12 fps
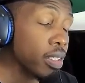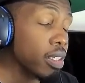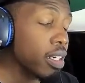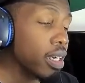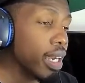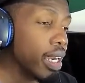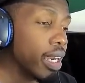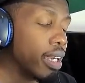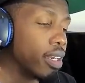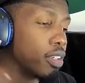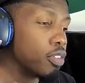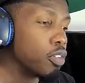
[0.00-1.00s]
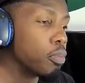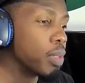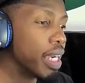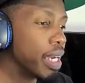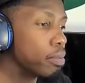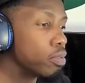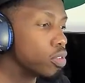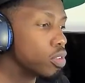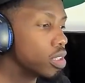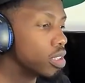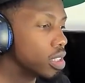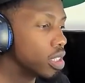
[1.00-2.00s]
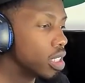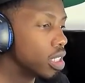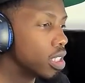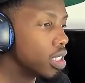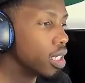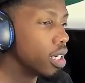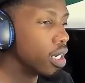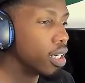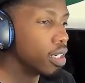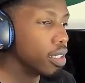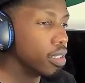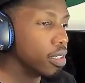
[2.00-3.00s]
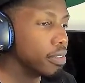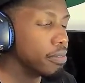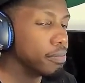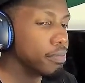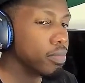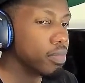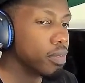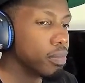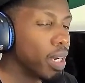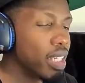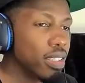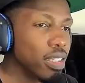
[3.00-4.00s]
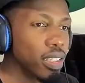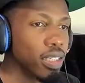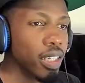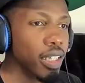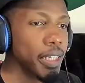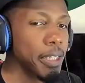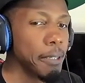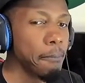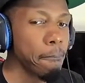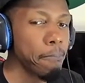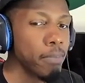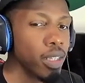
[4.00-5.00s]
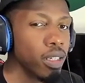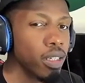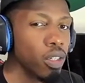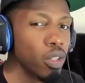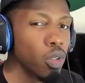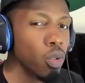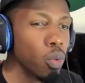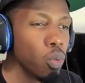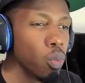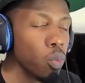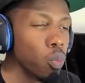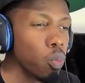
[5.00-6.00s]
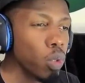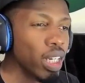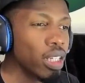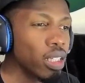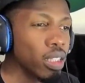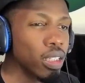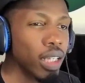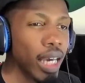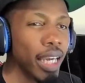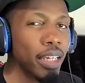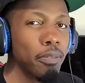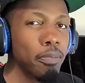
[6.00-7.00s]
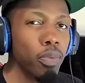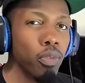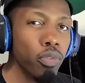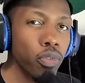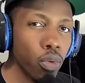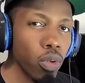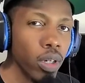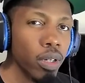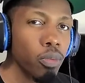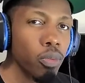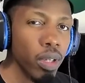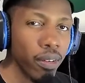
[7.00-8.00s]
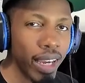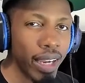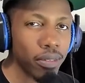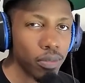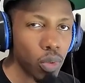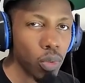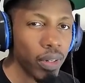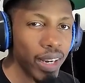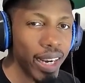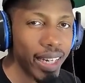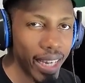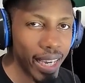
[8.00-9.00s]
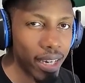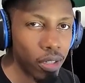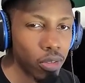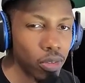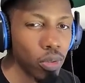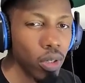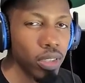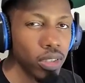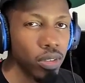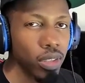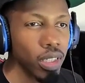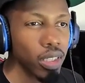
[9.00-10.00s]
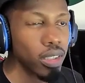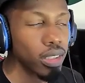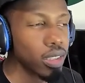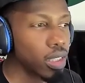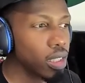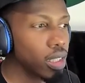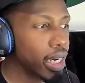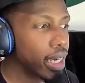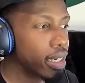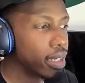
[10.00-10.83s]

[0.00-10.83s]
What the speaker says: and you'll be able to see basically what it looked like before we're at where we're at now. You also get to see, like,